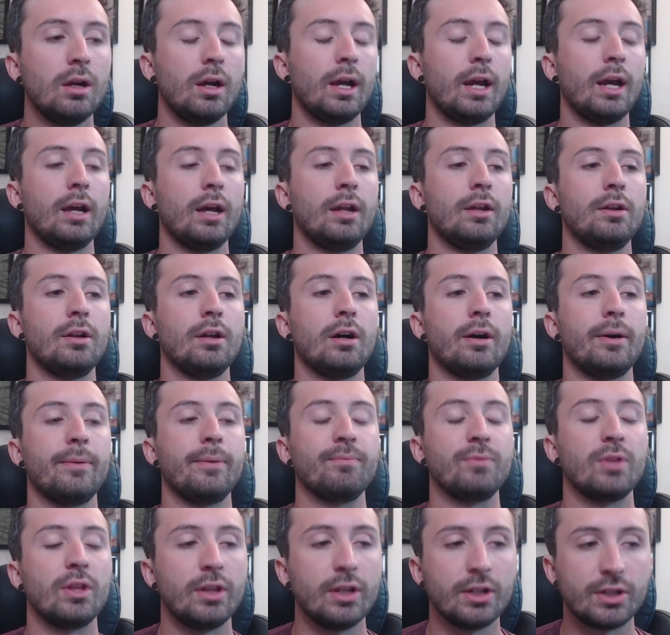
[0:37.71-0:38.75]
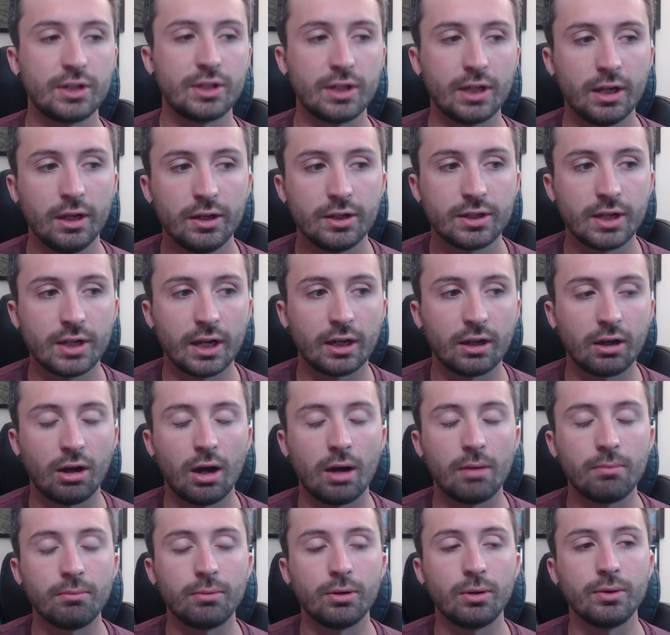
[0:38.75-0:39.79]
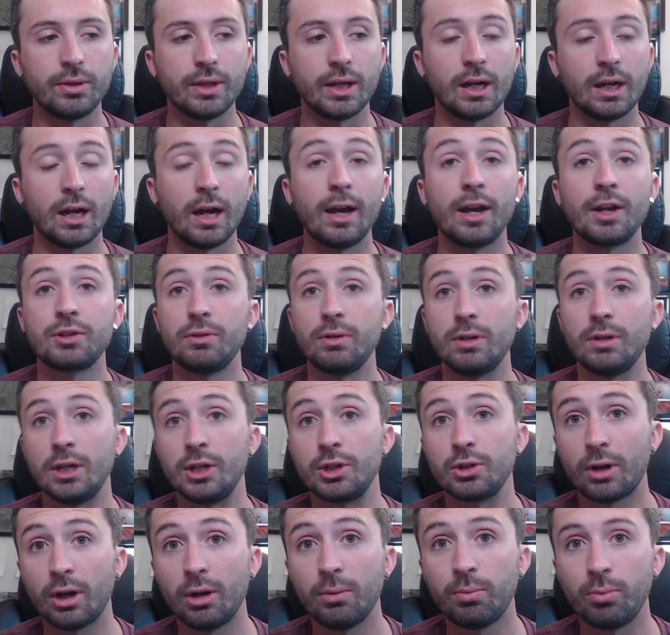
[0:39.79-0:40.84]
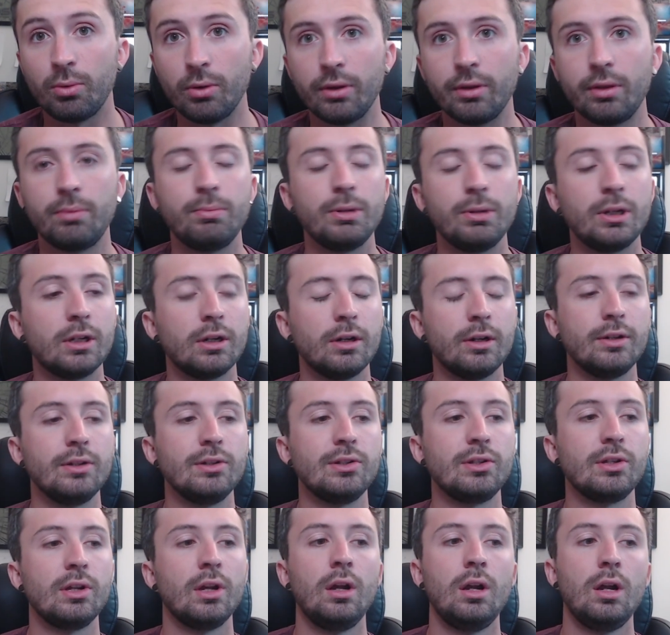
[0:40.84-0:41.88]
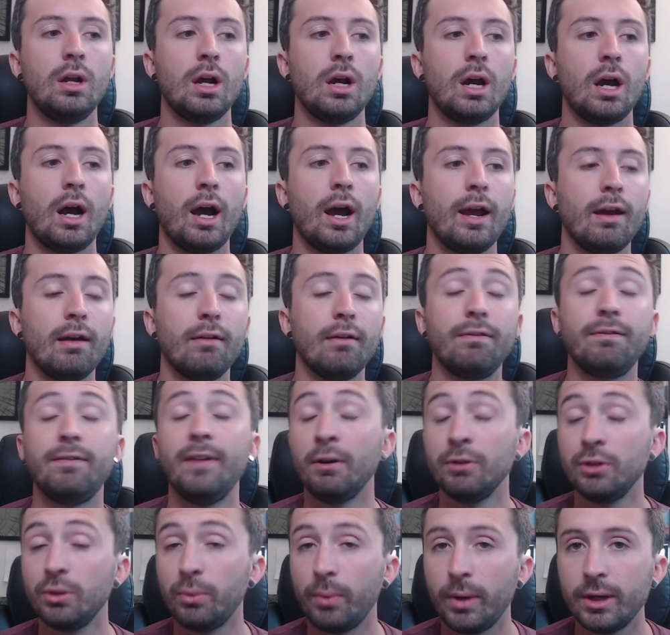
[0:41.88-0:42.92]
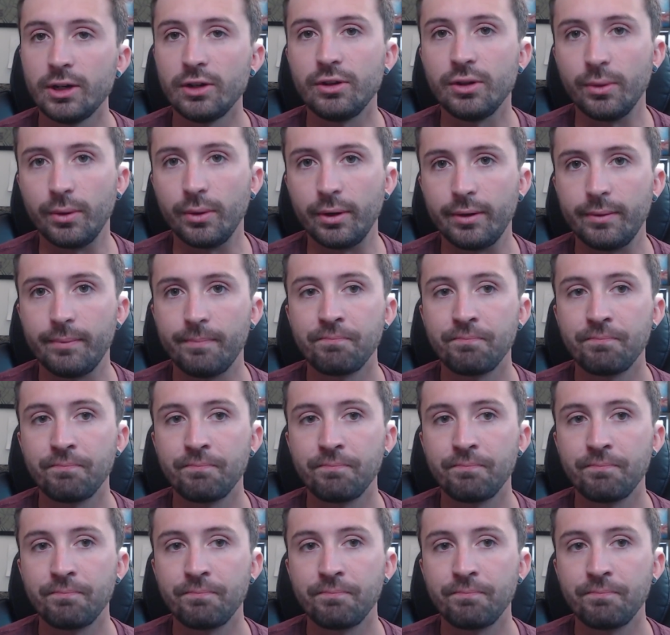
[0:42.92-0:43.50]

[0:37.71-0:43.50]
And this is a combo that I actually need your help with because I have found a way to do it,